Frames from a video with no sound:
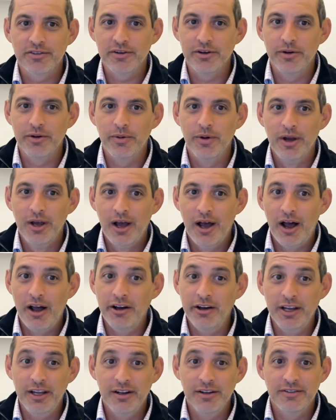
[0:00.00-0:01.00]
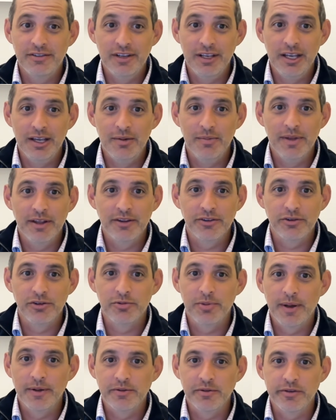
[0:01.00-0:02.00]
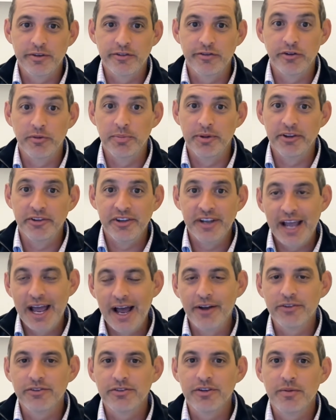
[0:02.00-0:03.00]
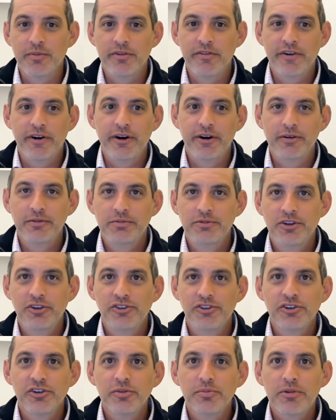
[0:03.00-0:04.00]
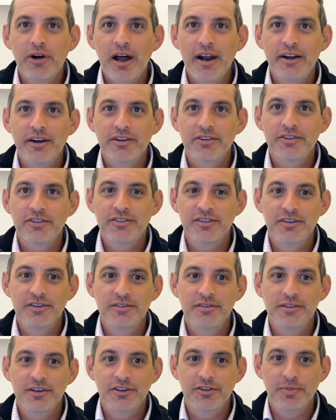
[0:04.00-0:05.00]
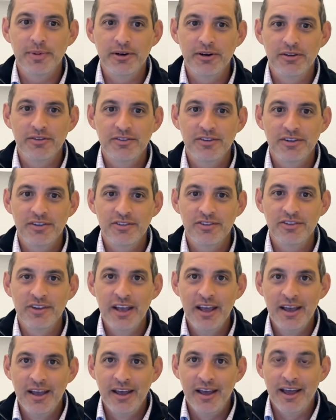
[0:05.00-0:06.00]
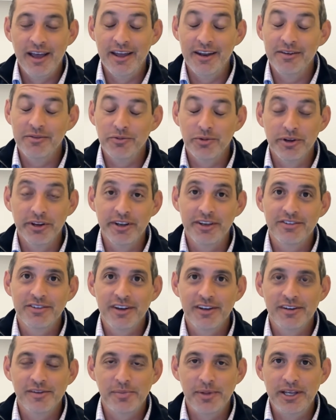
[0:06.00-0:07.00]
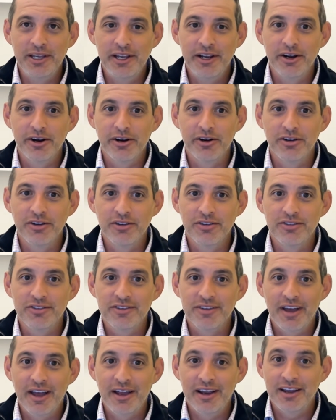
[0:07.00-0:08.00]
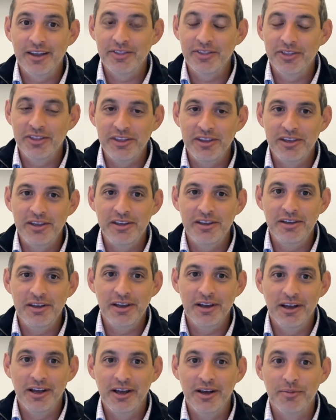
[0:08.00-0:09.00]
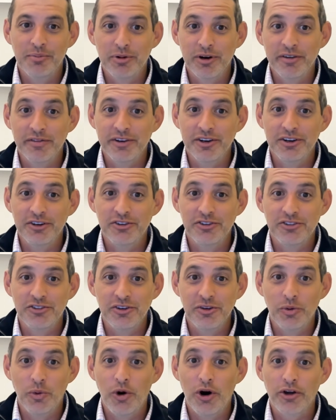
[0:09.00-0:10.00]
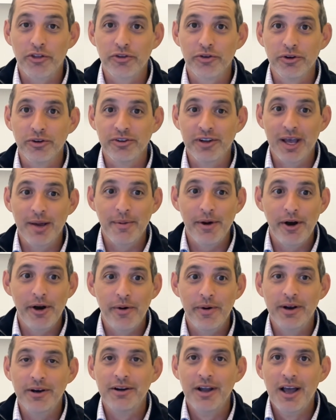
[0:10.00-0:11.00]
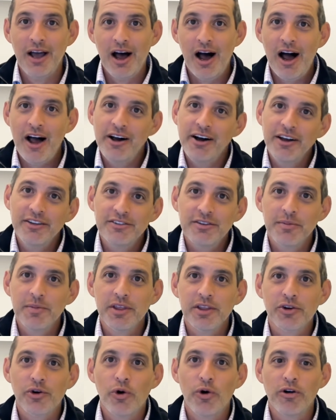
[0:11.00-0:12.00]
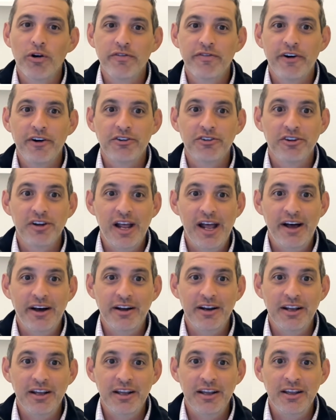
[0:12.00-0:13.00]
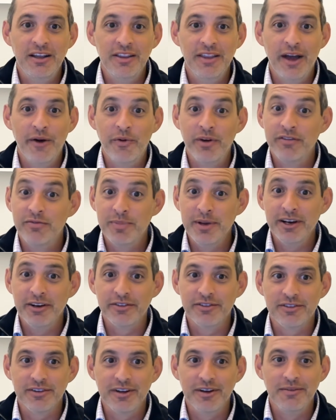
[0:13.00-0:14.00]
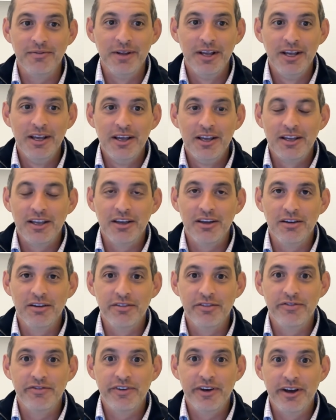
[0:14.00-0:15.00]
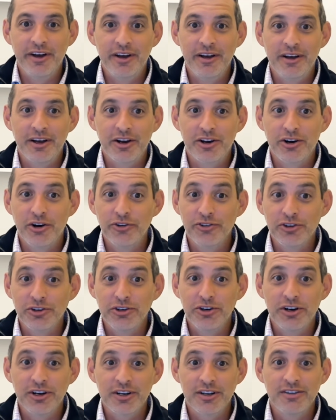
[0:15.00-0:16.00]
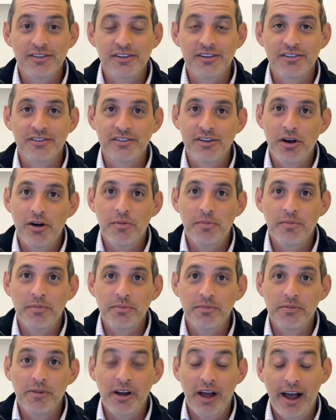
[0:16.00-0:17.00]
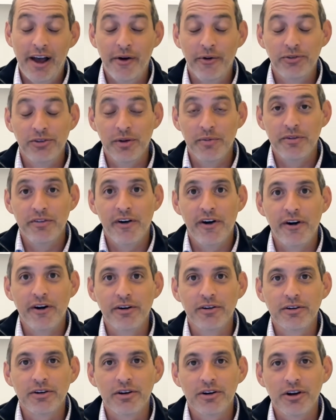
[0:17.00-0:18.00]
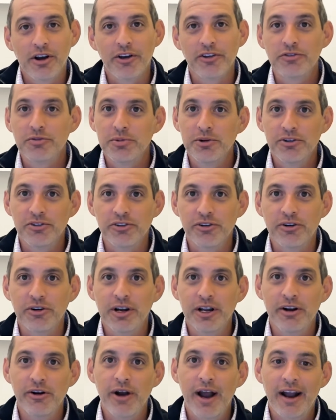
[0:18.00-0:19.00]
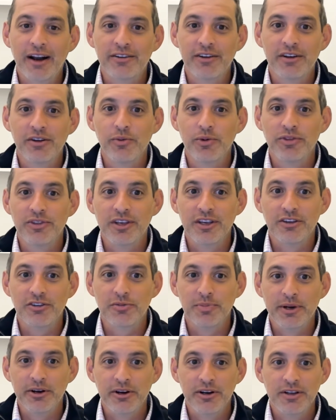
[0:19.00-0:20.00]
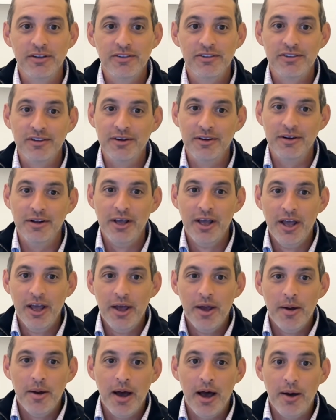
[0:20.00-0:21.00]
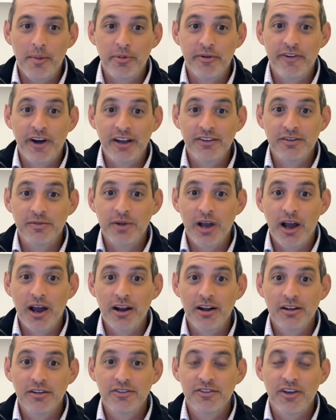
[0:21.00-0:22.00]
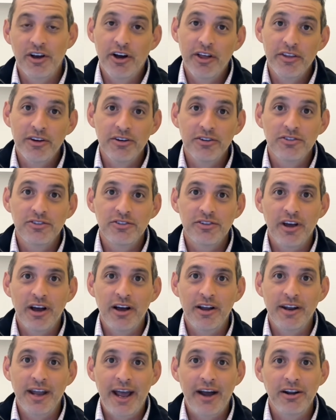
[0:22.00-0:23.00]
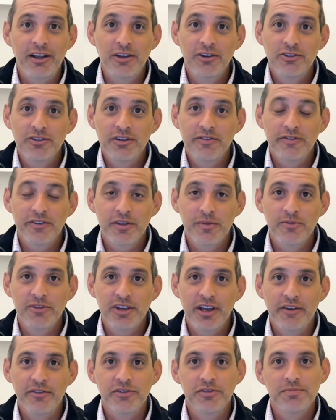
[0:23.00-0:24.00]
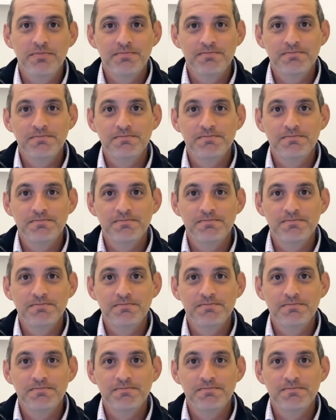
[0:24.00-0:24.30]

So I lead a team that's responsible for building out some of our digital products and experiences. And really excited to be here because I get the uh, privilege to walk through a demo and highlight some of the core functionality that we've built and give uh, a closer look into some how some of our customers are interacting with the experience and uh, provide some guidance to others on how to use it for themselves.